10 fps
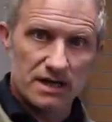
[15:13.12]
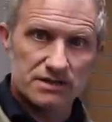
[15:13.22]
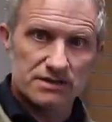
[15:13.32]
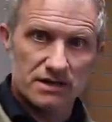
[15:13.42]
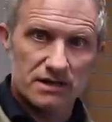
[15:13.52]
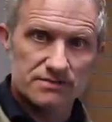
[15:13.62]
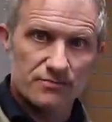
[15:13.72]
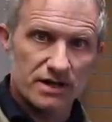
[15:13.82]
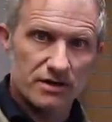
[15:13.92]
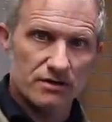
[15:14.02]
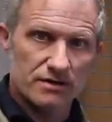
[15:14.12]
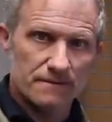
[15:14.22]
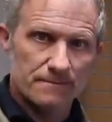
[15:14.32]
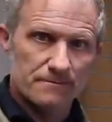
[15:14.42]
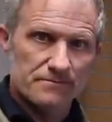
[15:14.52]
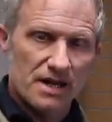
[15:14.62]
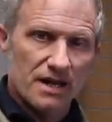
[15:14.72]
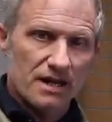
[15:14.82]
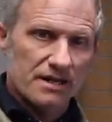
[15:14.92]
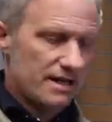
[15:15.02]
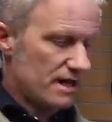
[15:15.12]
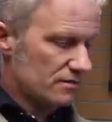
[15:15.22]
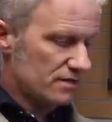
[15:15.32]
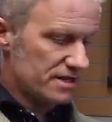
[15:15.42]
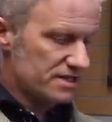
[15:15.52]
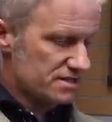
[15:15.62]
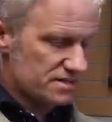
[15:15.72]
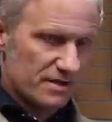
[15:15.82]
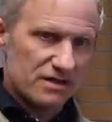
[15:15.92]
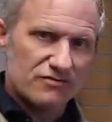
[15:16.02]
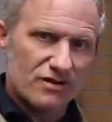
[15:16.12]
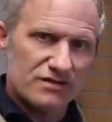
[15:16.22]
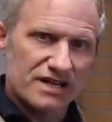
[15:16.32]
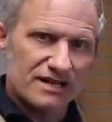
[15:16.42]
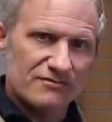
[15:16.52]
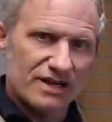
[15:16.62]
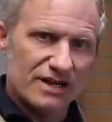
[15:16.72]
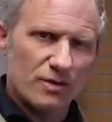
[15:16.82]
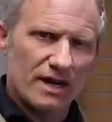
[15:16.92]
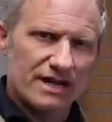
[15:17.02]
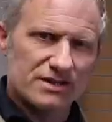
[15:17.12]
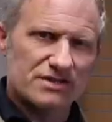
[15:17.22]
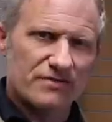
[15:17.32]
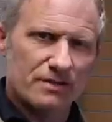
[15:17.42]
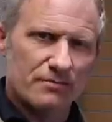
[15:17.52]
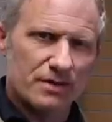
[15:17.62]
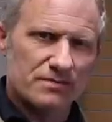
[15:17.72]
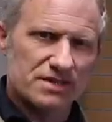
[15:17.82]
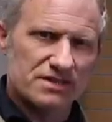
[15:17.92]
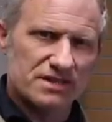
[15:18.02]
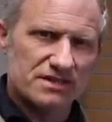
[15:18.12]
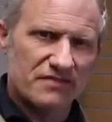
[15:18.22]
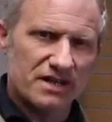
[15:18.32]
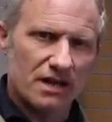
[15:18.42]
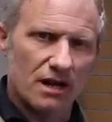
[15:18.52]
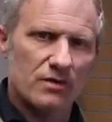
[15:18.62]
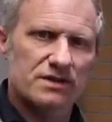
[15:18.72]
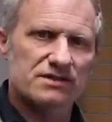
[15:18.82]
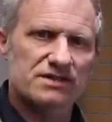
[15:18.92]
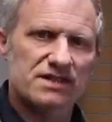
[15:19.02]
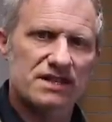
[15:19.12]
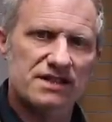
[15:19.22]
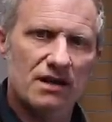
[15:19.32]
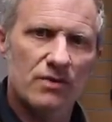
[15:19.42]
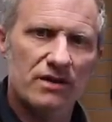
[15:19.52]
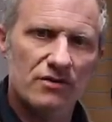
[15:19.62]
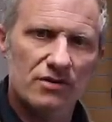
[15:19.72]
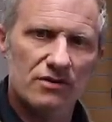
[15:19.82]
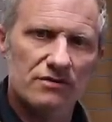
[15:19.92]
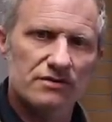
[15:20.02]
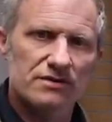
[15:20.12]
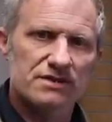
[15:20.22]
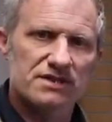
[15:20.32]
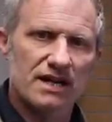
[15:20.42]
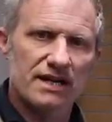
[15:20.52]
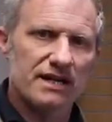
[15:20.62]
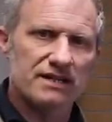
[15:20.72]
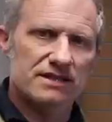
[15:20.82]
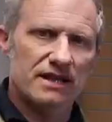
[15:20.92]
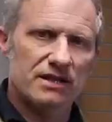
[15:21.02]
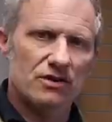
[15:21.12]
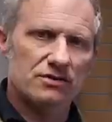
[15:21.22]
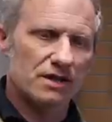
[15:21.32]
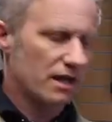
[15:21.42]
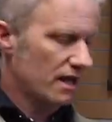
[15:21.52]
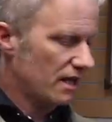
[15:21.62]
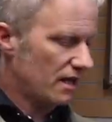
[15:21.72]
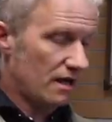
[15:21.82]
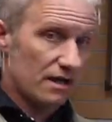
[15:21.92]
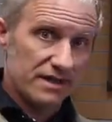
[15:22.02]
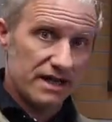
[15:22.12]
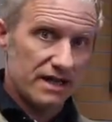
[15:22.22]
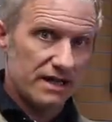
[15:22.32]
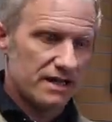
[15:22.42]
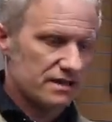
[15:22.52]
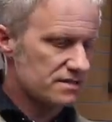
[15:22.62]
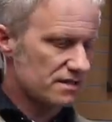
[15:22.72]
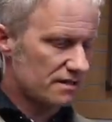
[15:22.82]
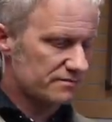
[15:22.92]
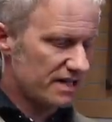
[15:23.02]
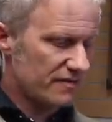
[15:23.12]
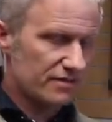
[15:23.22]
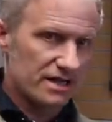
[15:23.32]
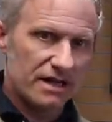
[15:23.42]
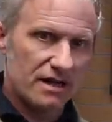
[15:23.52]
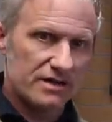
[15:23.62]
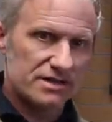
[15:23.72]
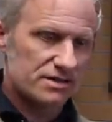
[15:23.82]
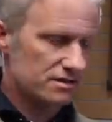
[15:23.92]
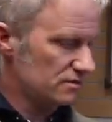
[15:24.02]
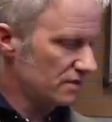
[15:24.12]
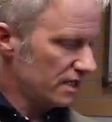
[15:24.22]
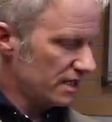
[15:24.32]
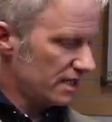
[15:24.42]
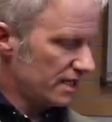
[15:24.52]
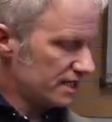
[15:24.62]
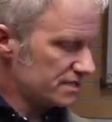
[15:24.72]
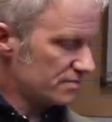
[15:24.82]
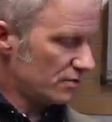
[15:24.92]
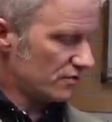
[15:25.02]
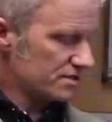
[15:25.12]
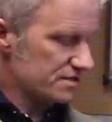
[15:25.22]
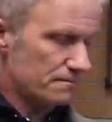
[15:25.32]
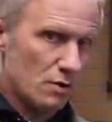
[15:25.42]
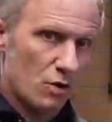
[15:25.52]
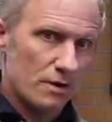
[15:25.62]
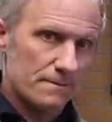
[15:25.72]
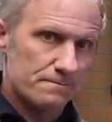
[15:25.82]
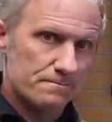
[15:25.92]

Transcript: It's pretty good. Now, this has been thrown together really quickly just for the purposes of this video and to suss out whether or not the technique is any good. I think it is, and I'm definitely going to explore it some more.